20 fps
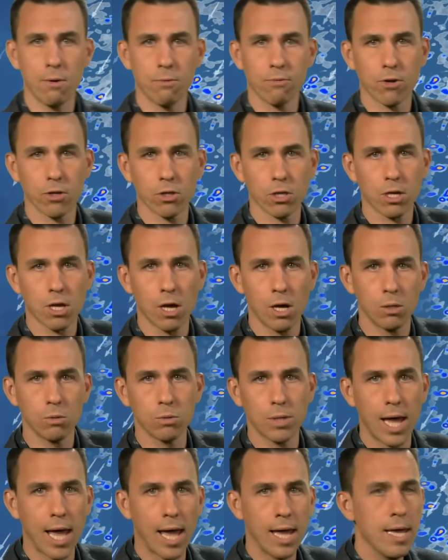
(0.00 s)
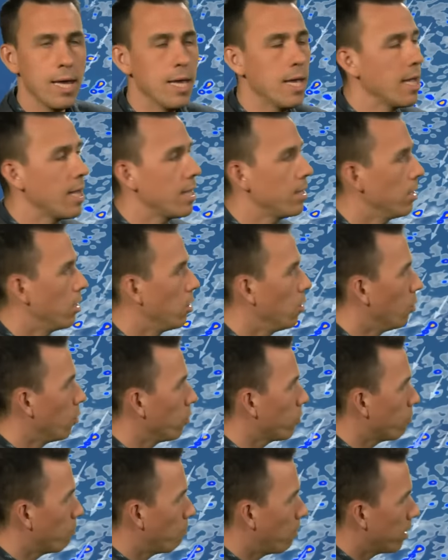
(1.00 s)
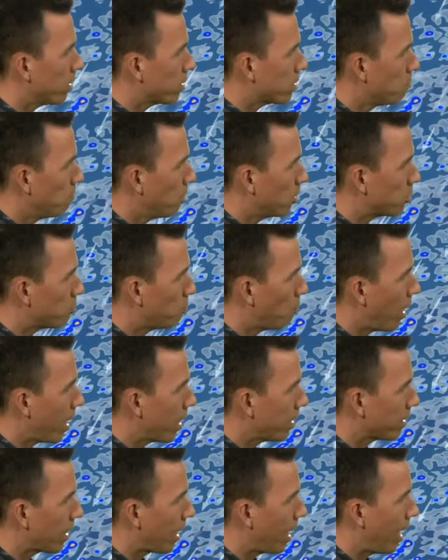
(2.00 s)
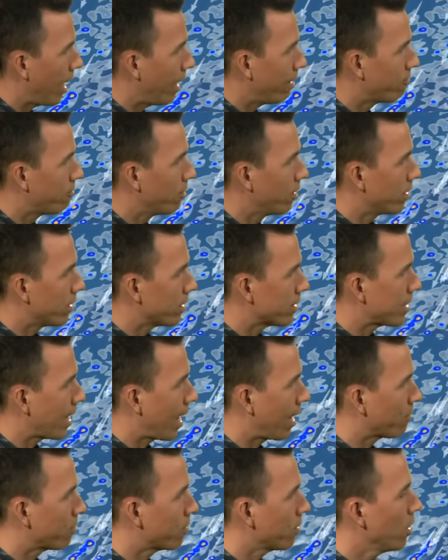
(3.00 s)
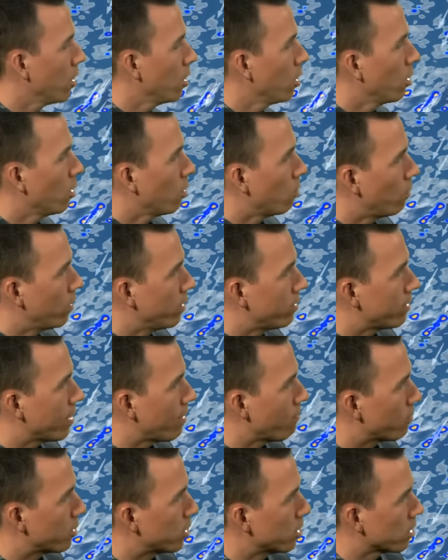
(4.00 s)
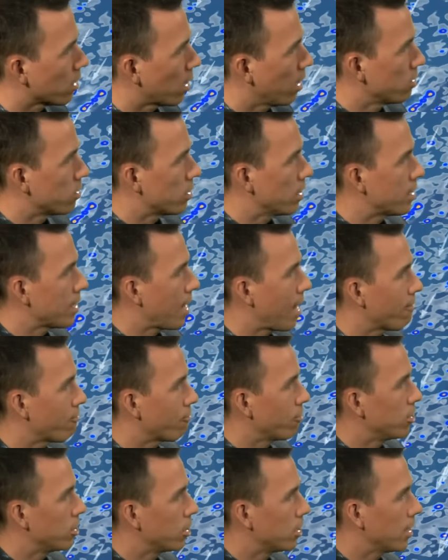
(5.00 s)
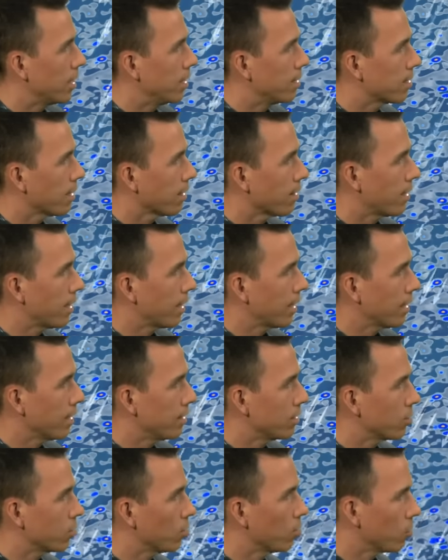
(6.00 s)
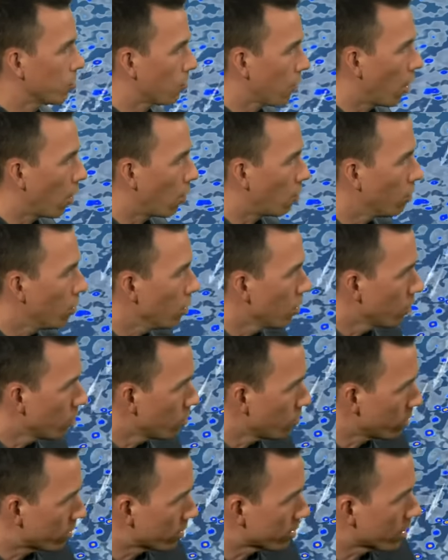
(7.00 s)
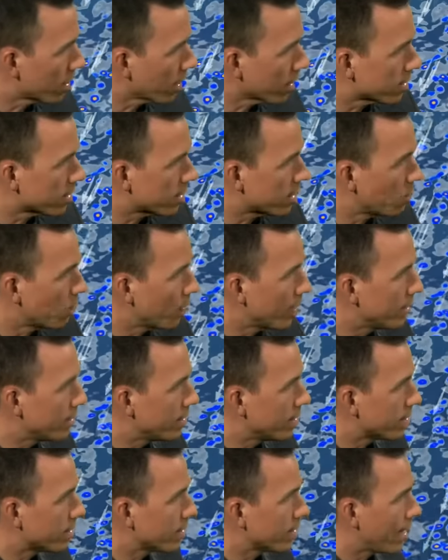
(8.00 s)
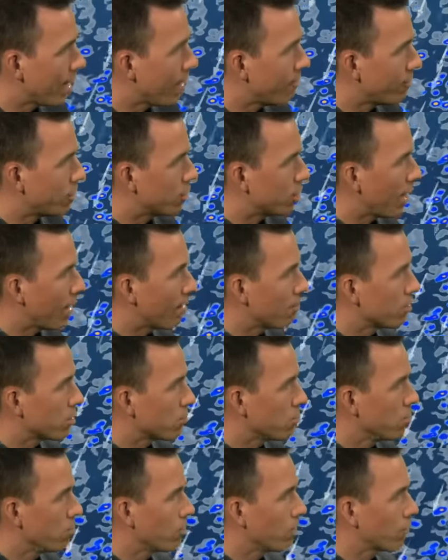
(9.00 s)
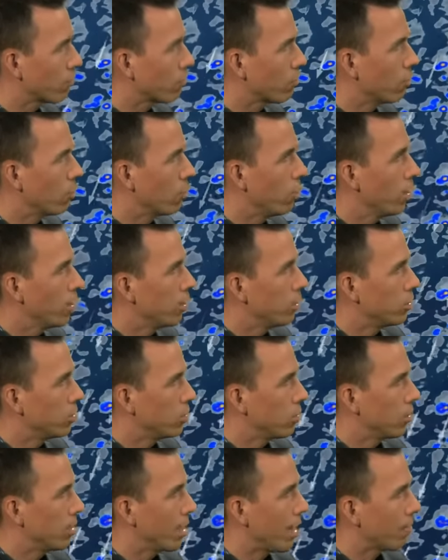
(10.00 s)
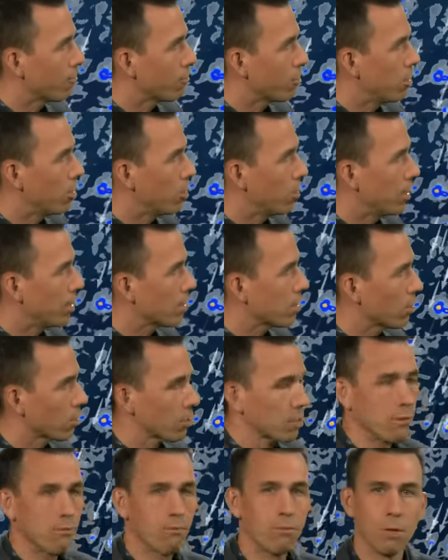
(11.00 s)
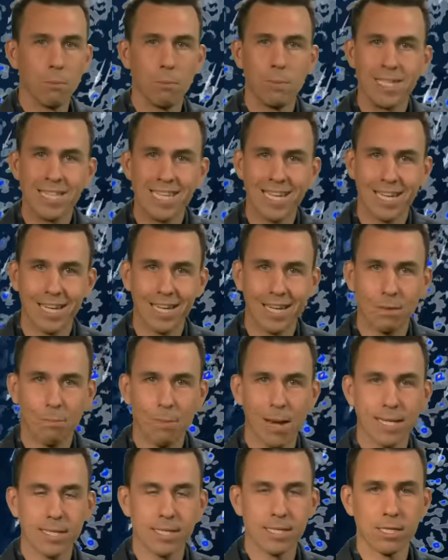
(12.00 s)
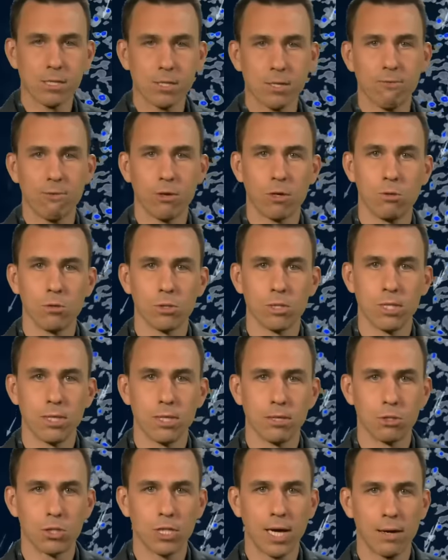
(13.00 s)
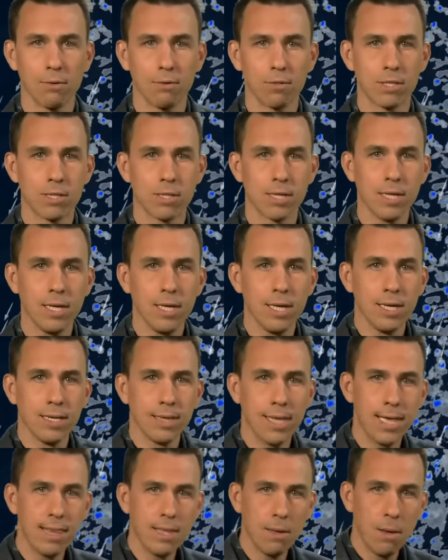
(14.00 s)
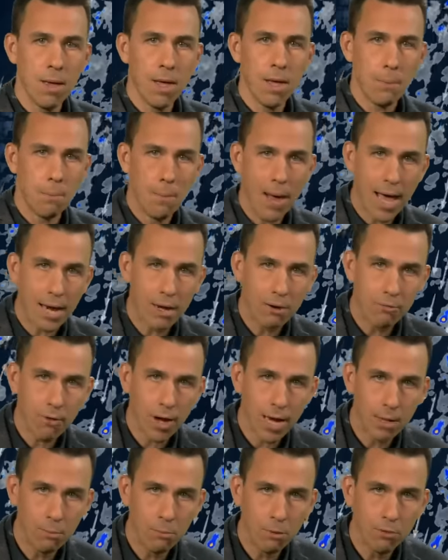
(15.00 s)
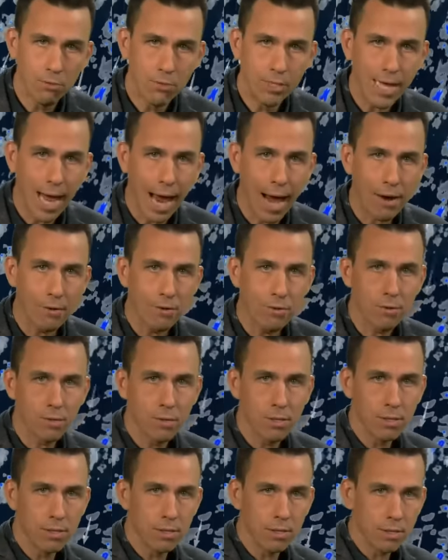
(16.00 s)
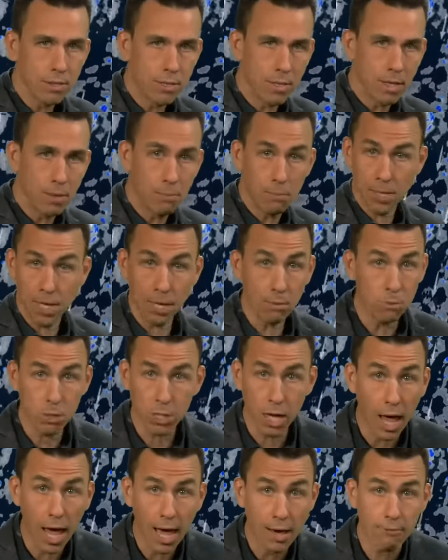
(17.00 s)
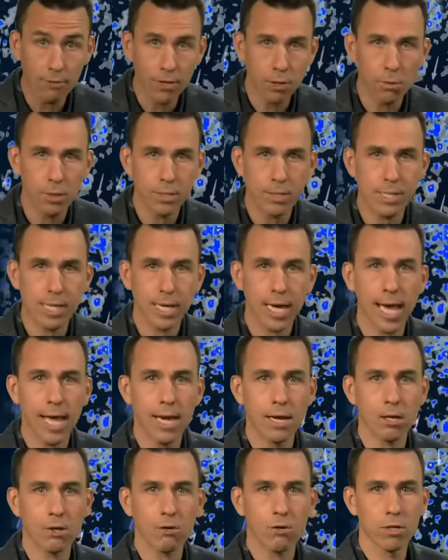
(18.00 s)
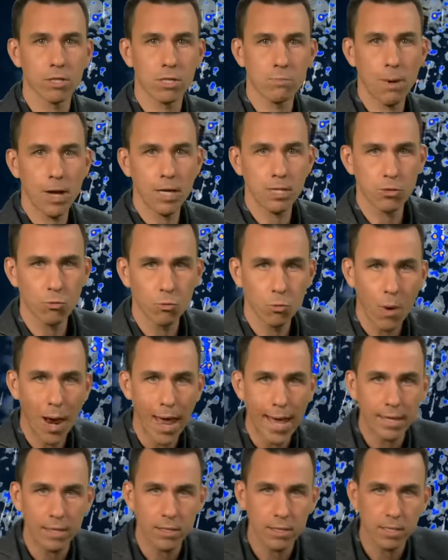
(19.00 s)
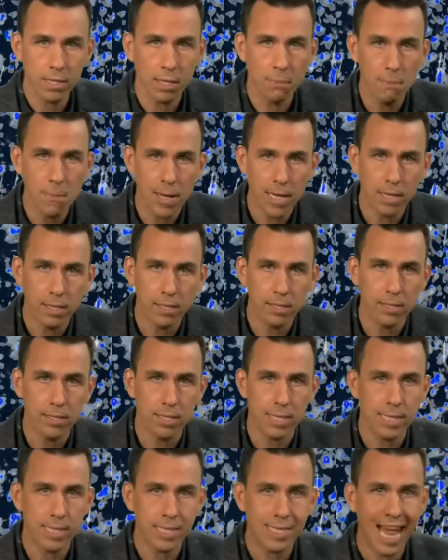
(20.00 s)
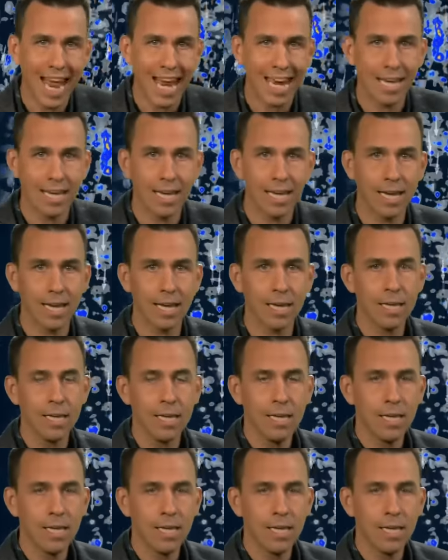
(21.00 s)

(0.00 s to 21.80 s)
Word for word: We've got the cold air in the north, but much milder air further south, with temperatures closer to average in southern England, although with gusty winds and heavy showers moving through during the afternoon, it's not going to feel particularly pleasant if you're caught in those showers. Then the band of rain moves south and becomes lively once again across parts of Wales, the Midlands, East Anglia.